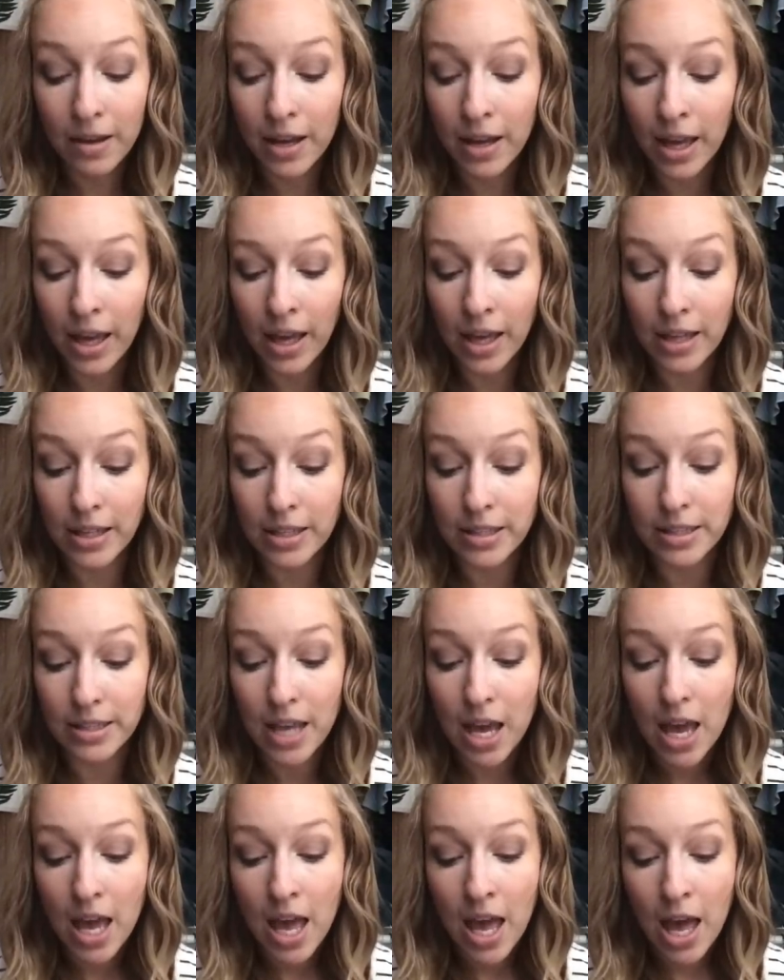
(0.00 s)
And
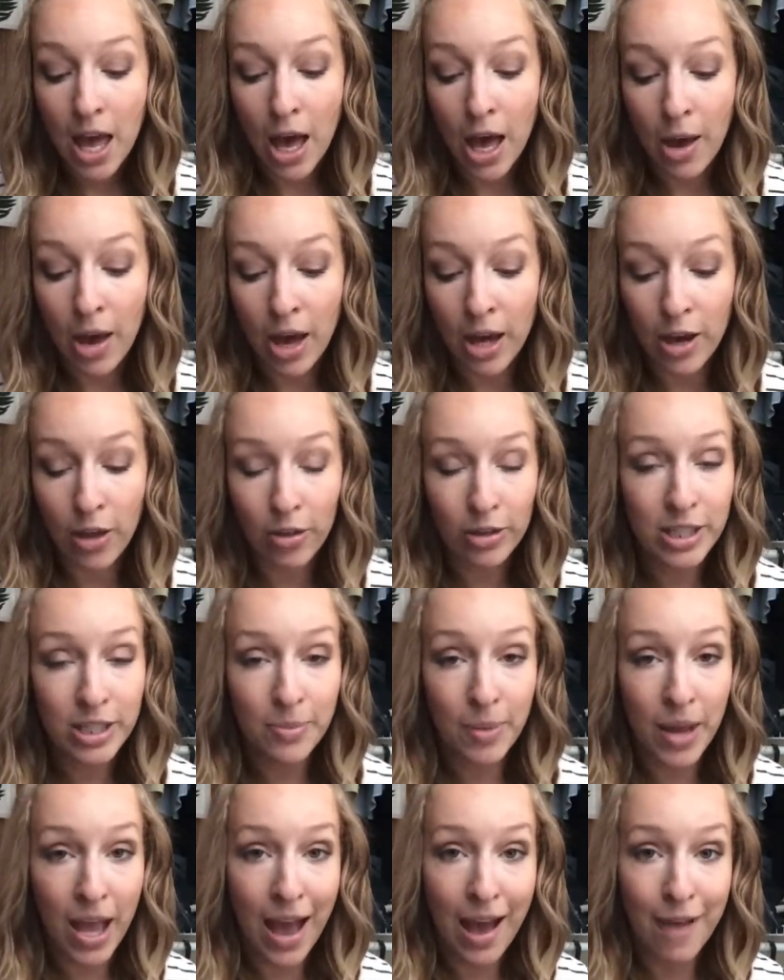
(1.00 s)
another
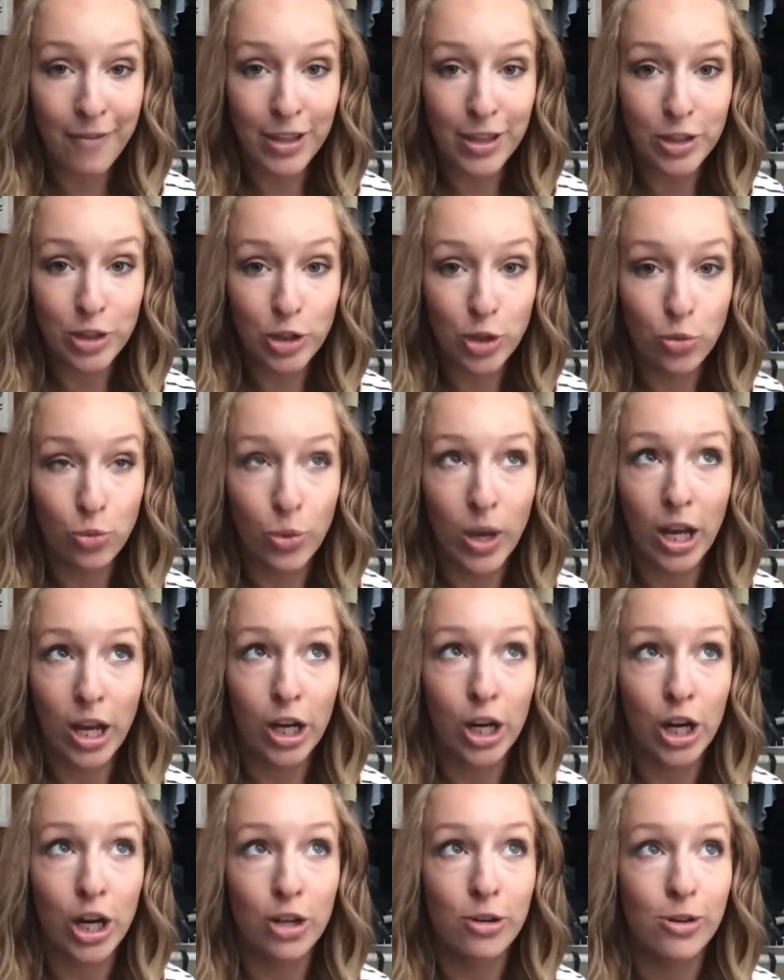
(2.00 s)
tip I have is to
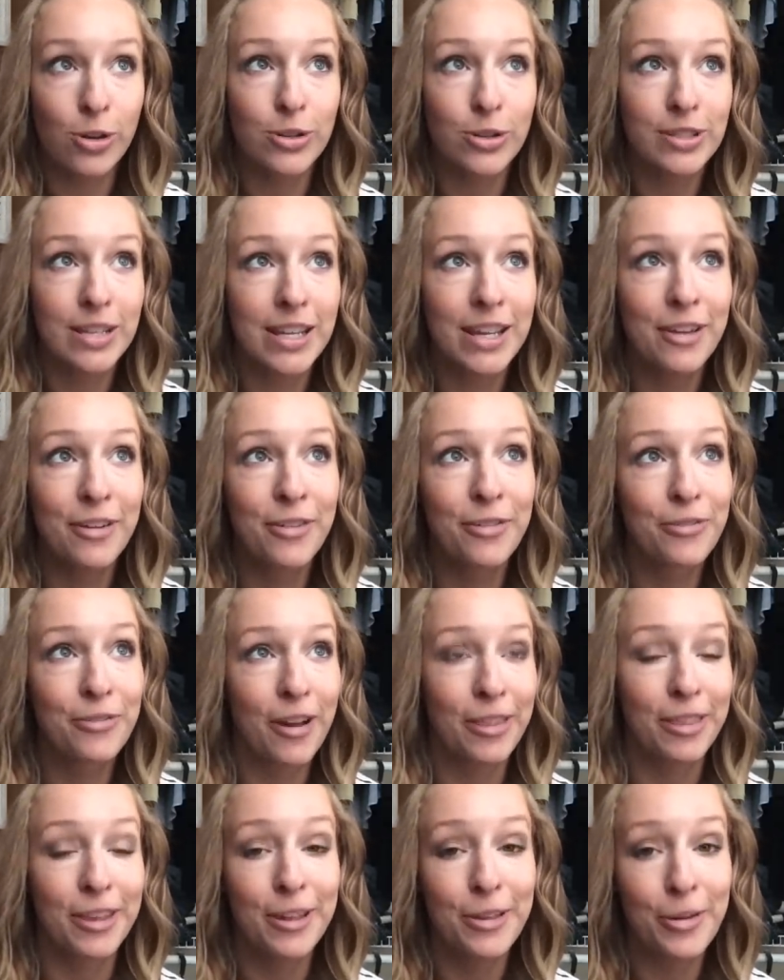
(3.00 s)
wear nursing
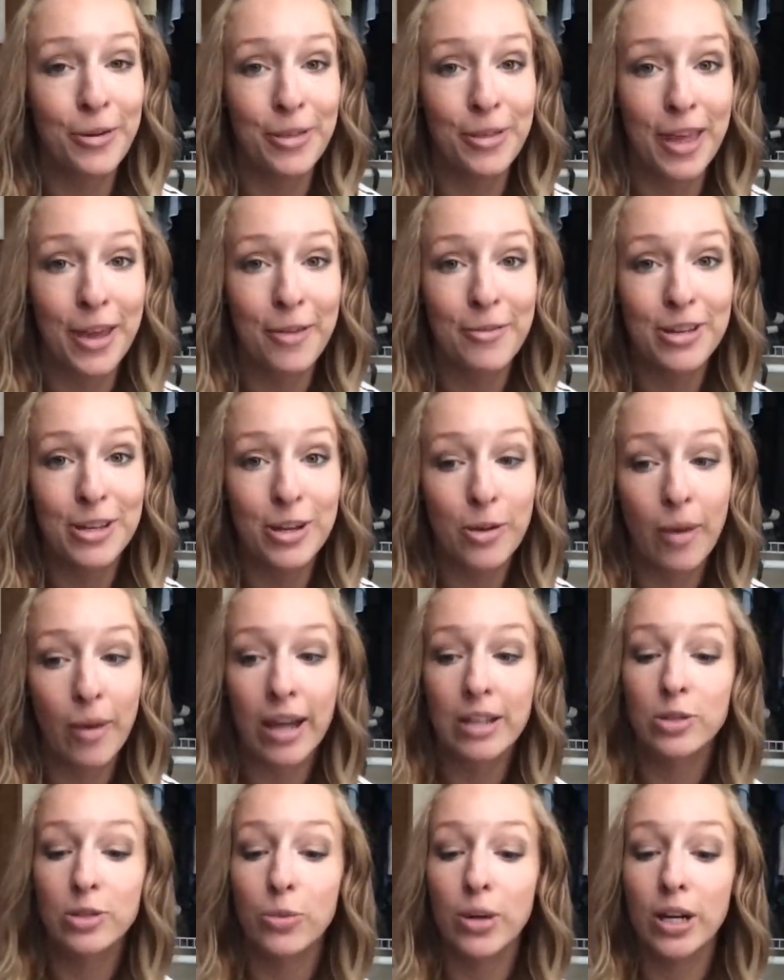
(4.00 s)
friendly clothing when you go
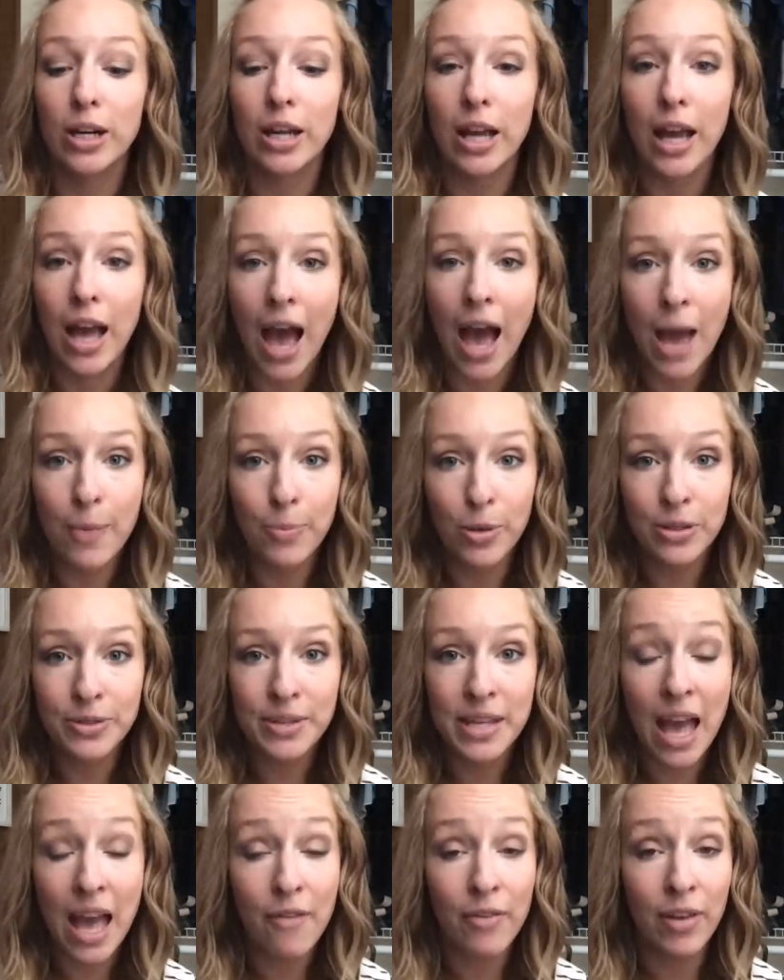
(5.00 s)
back to work. I
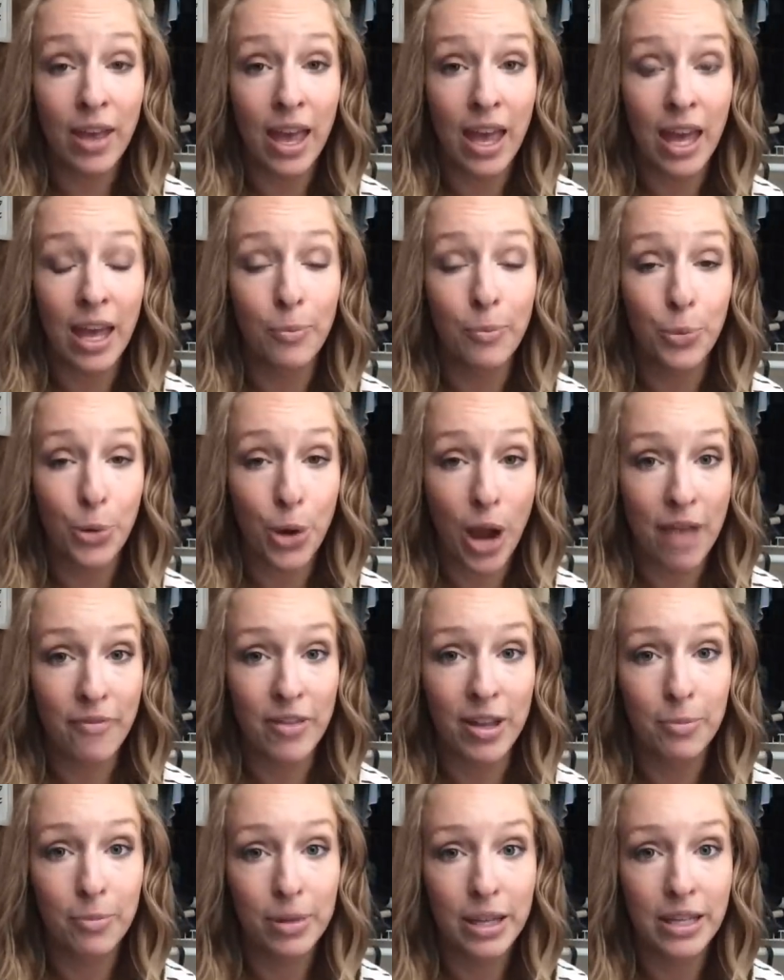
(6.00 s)
personally have a
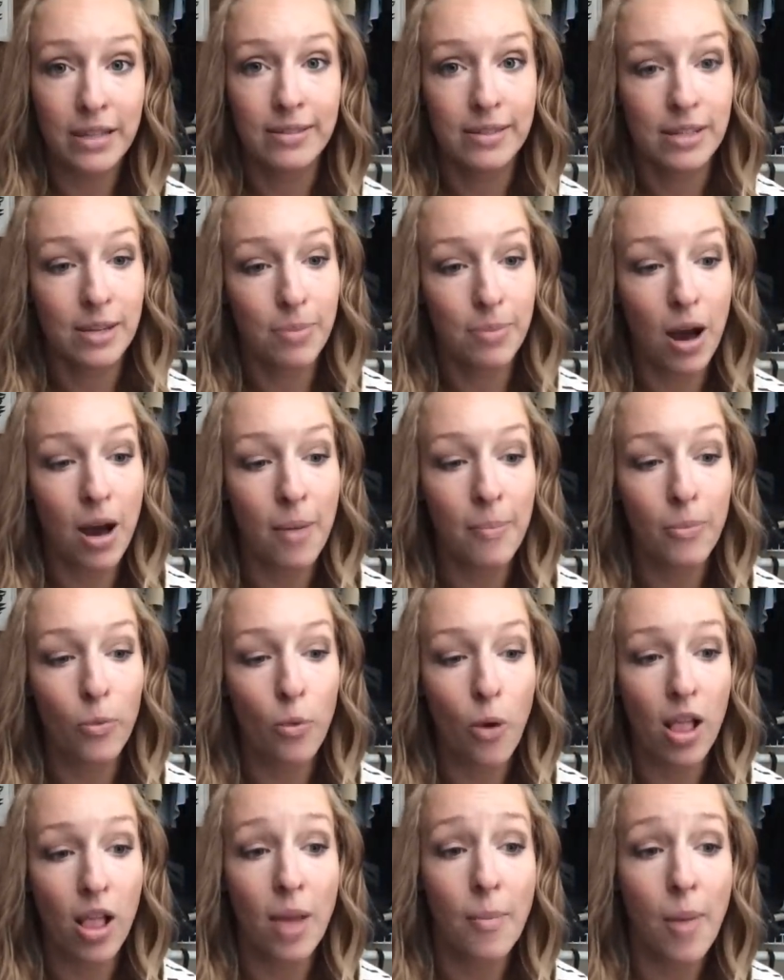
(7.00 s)
private place to pump
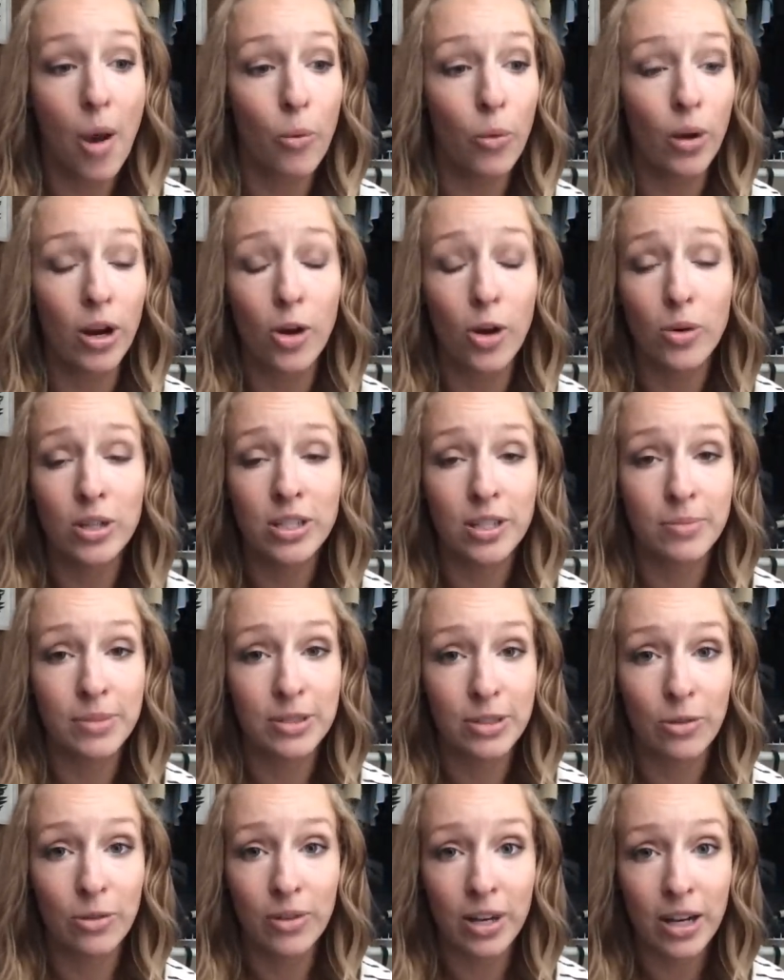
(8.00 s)
while I'm at work, which I'm
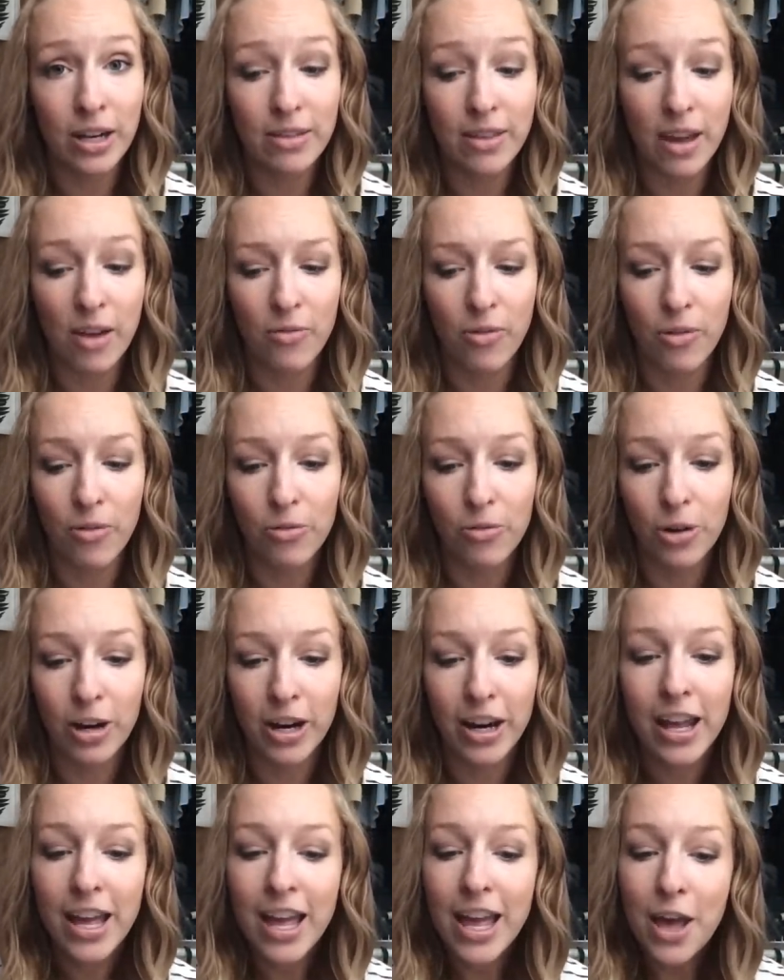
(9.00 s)
so very thankful
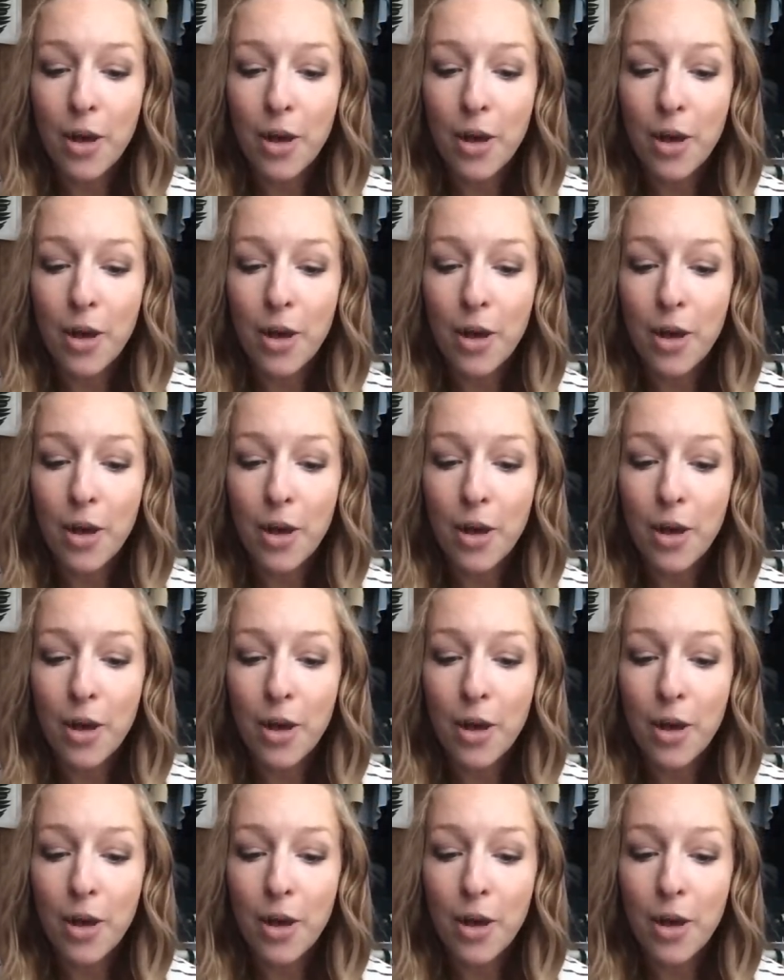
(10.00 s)
for.